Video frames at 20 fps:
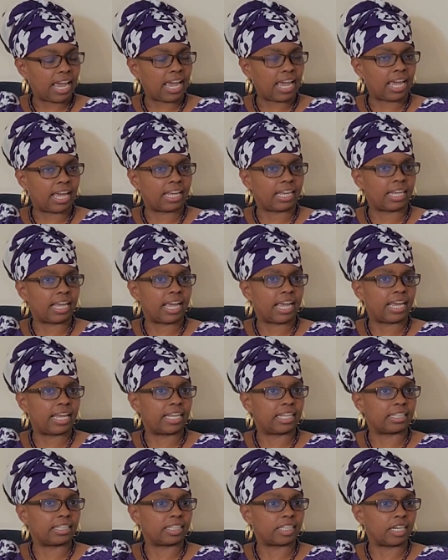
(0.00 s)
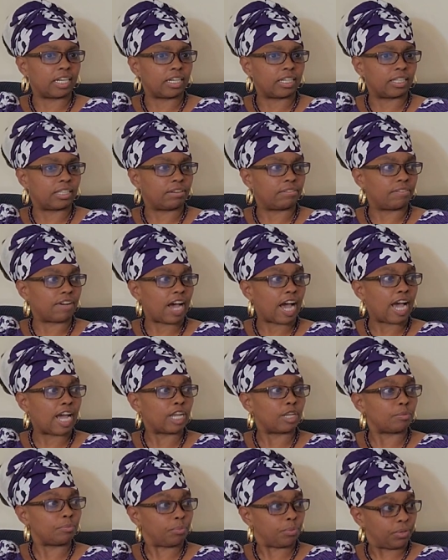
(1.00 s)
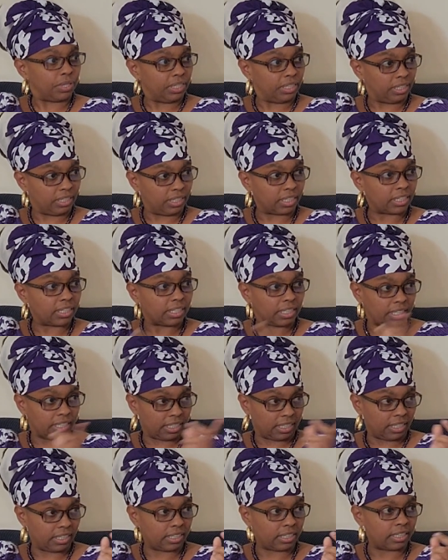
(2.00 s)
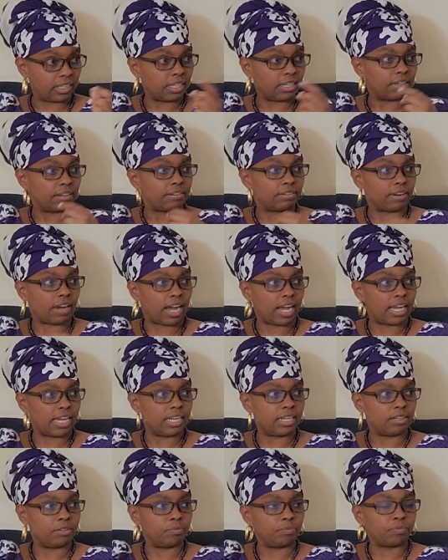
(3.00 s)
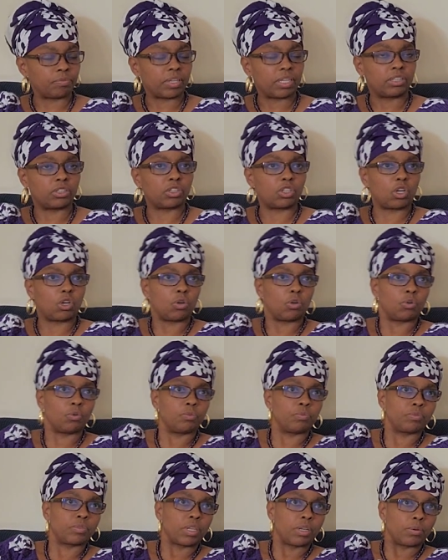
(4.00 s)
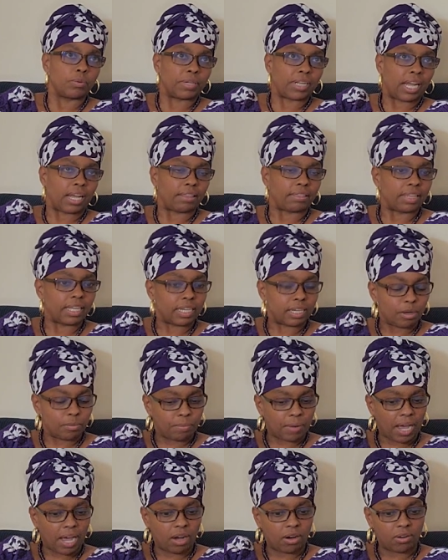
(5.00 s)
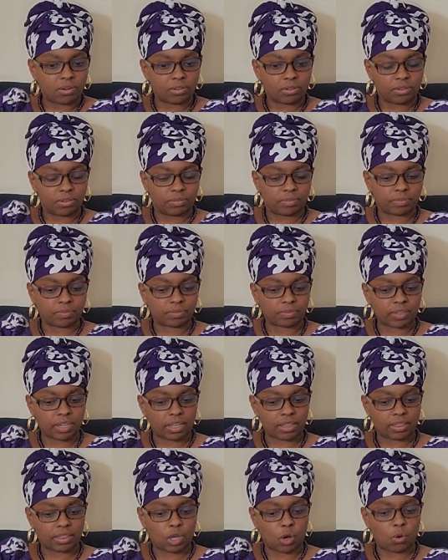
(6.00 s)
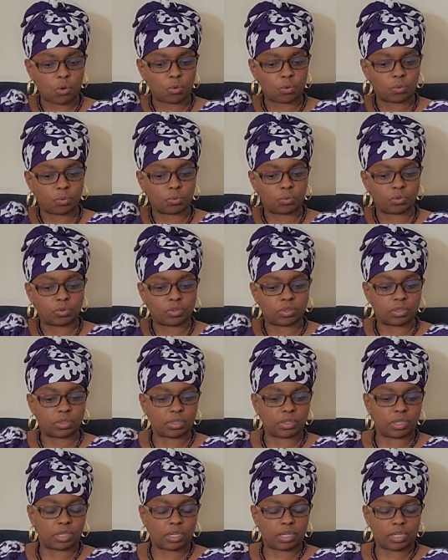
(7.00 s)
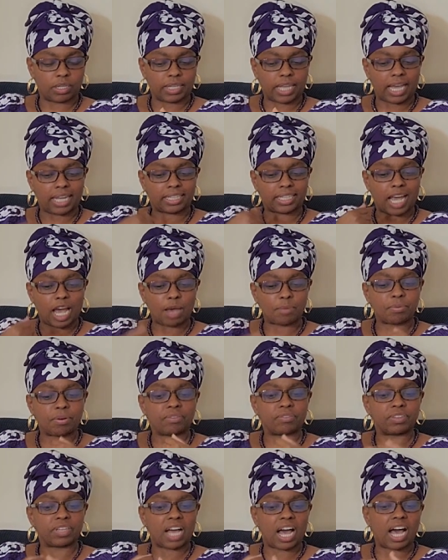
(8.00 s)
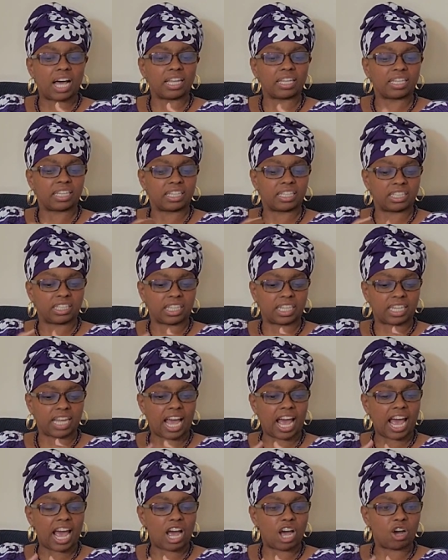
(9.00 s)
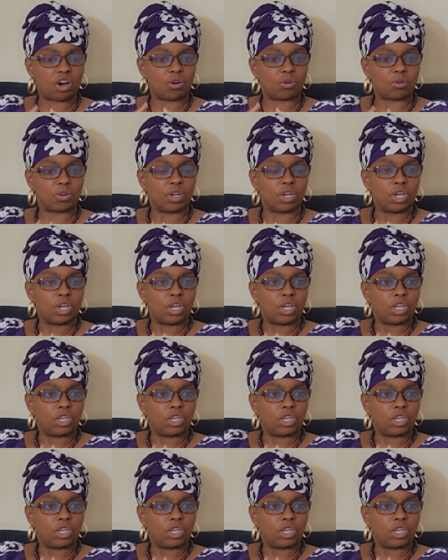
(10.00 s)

as uh, divine priestesses, right? So when I think about those, that type of knowledge and mm-hmm. how